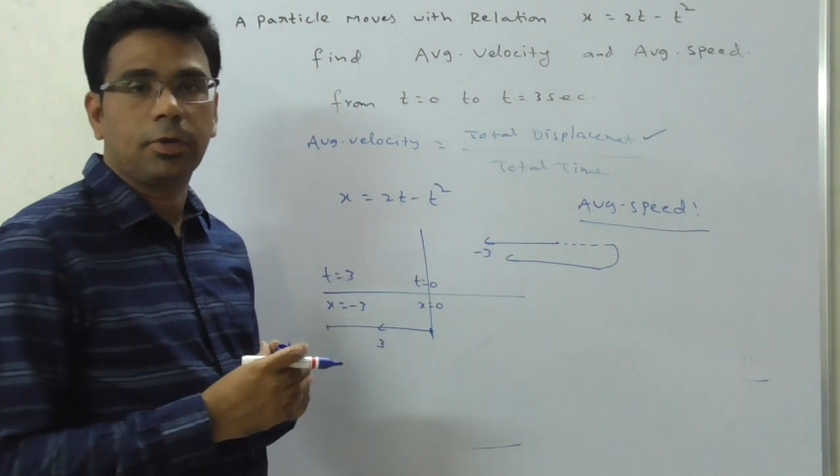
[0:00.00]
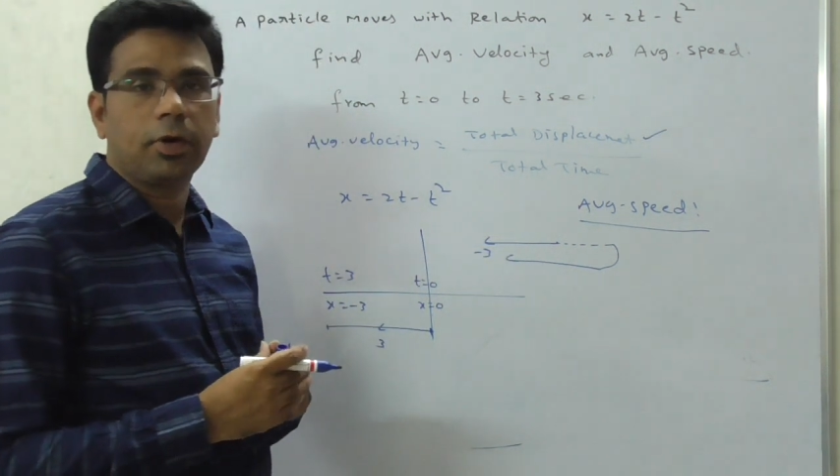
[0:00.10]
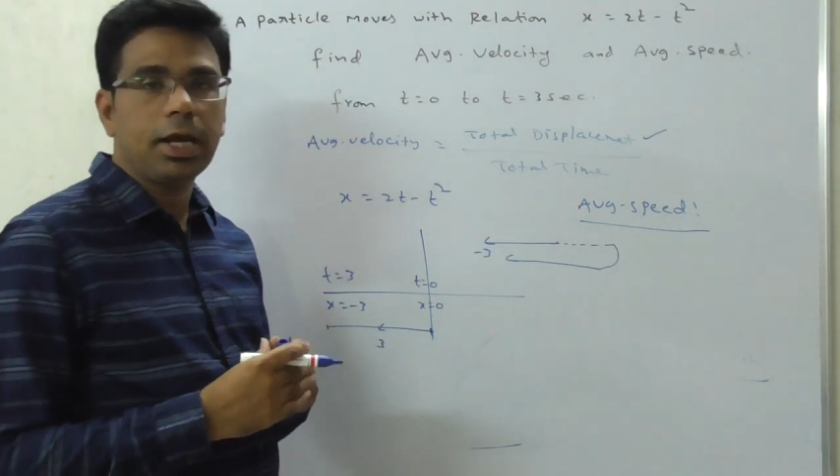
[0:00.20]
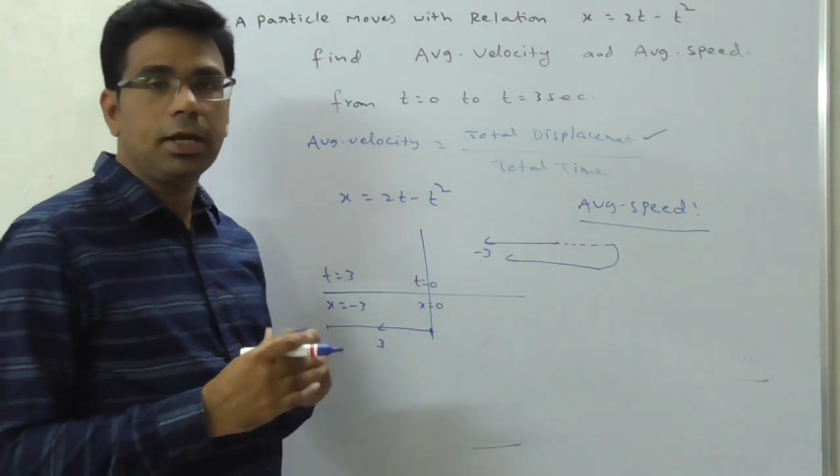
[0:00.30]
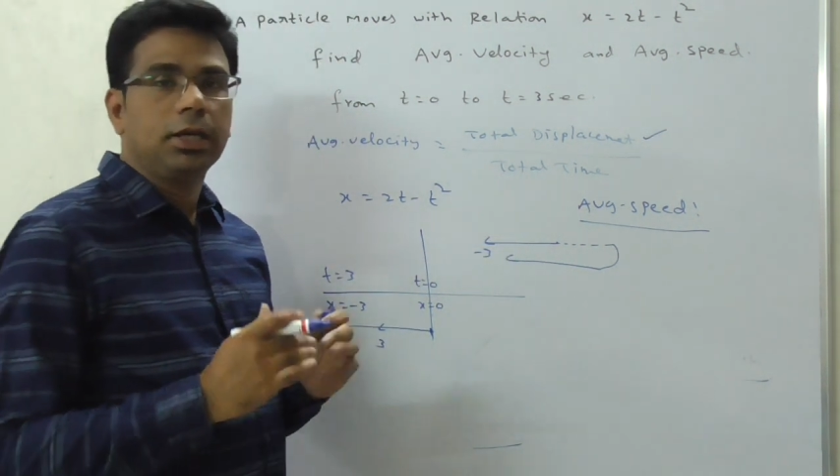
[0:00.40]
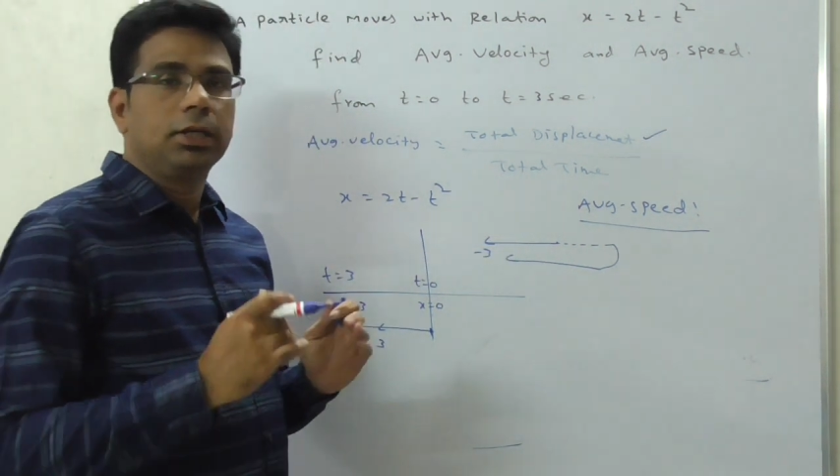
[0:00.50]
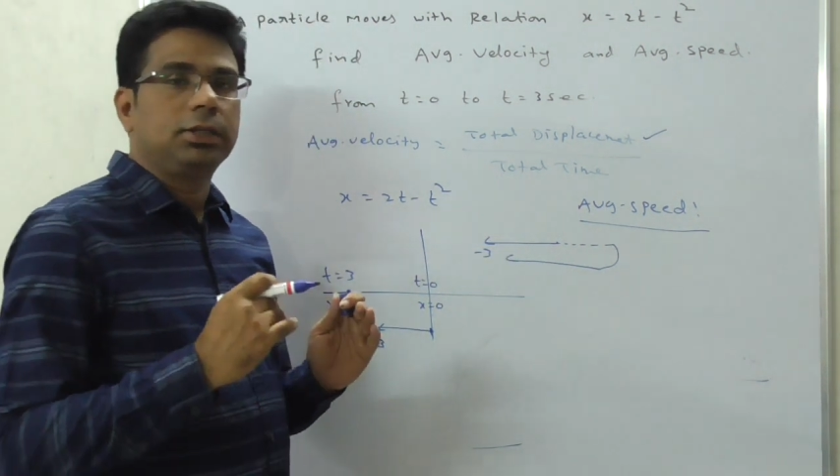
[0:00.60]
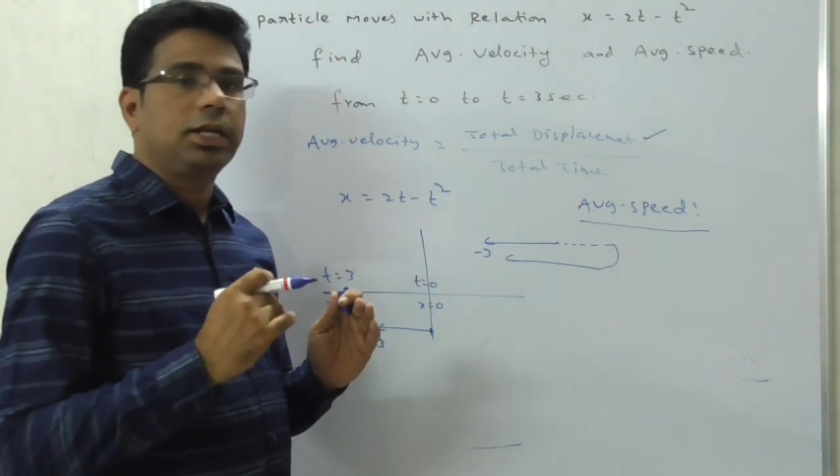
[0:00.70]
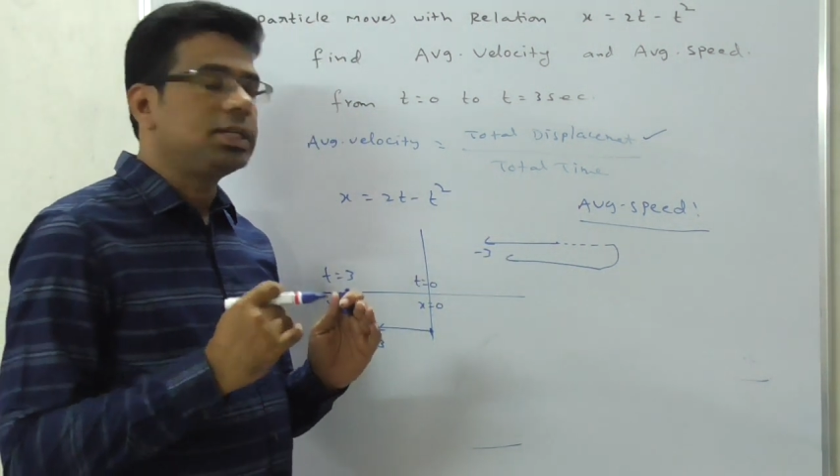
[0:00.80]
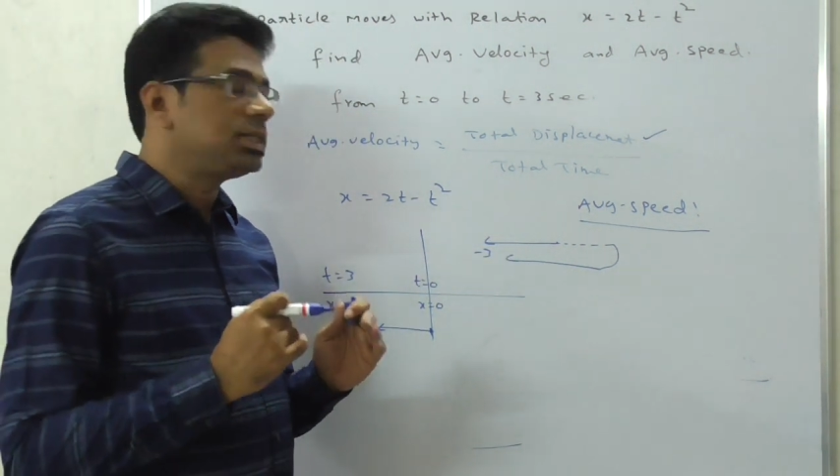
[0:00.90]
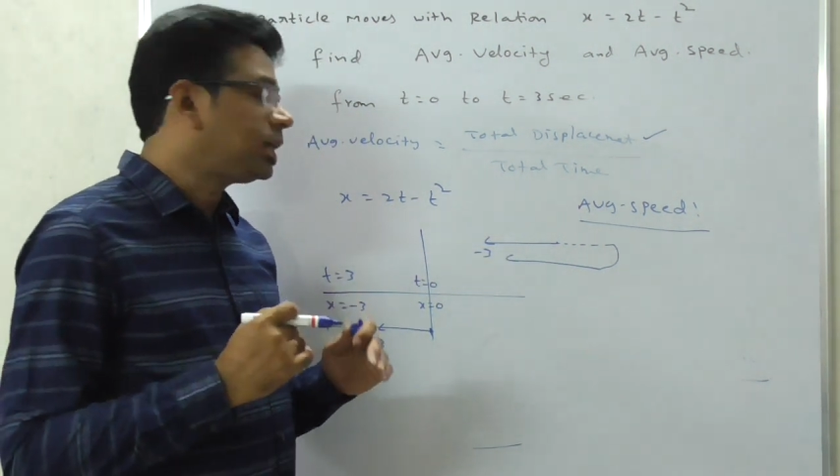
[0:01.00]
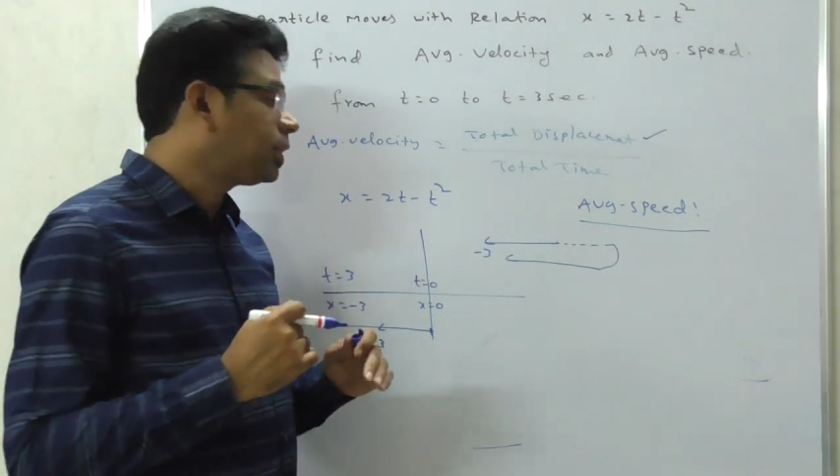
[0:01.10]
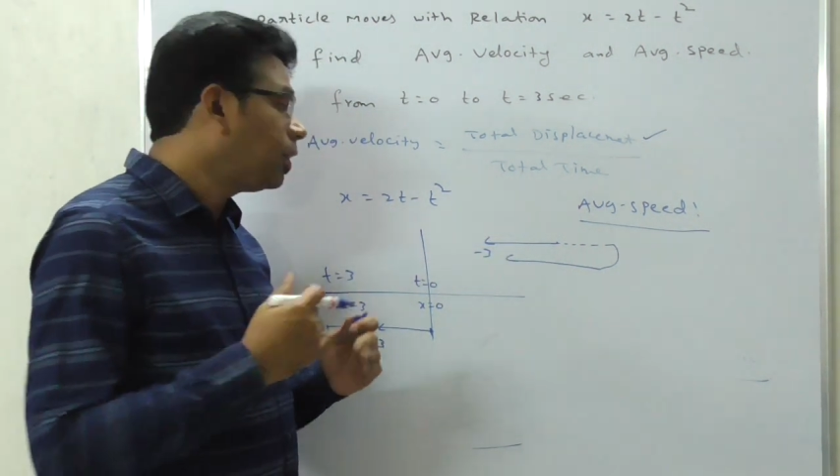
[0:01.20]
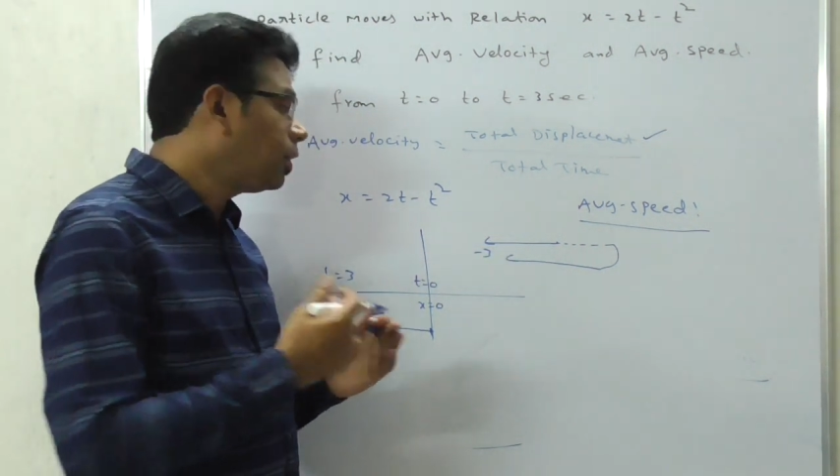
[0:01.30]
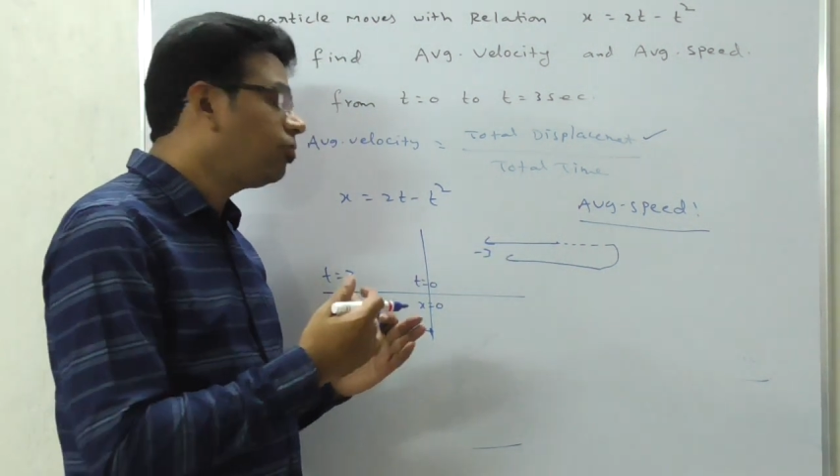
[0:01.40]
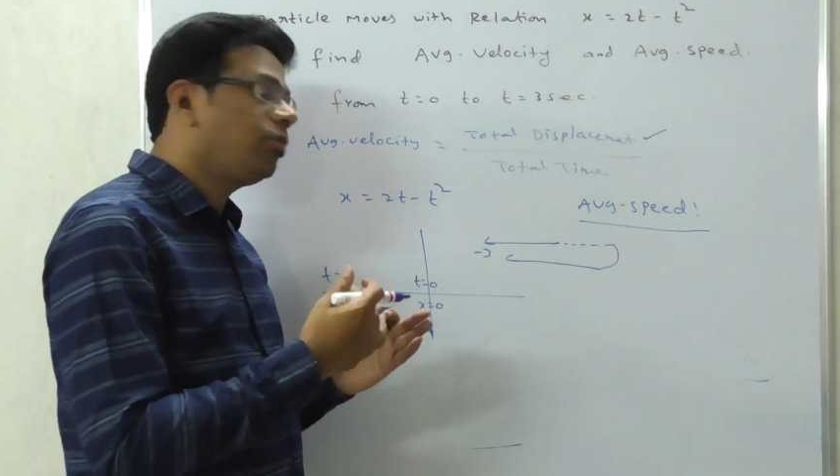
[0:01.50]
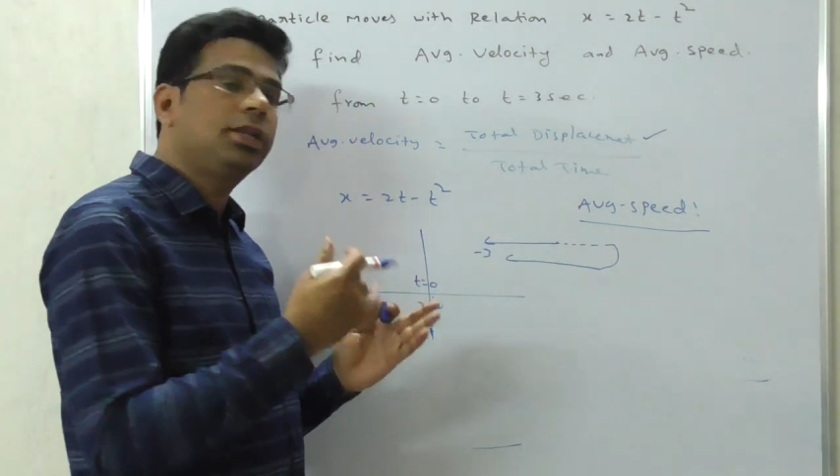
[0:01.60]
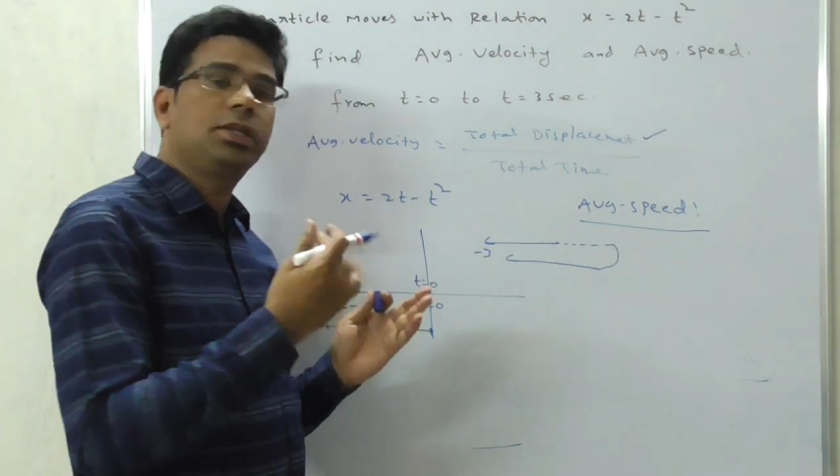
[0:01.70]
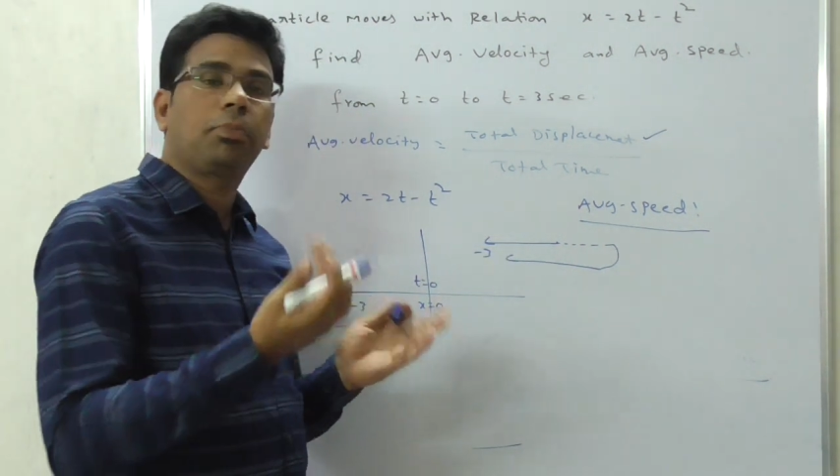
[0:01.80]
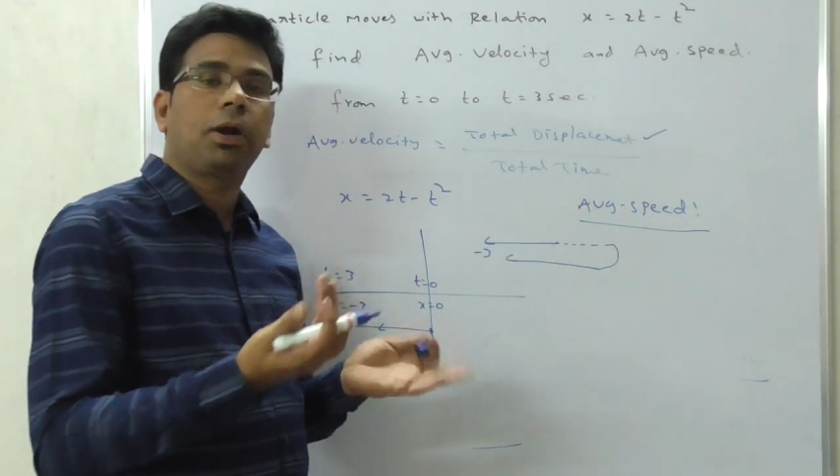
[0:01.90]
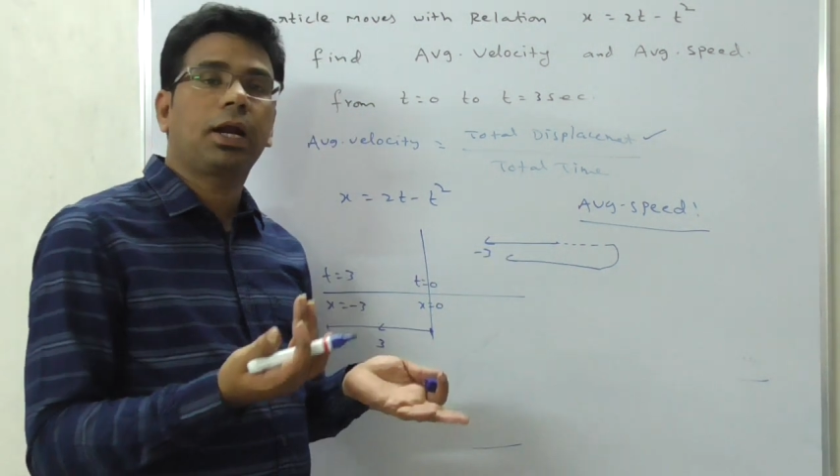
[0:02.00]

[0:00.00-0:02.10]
Okay, there is a turn for the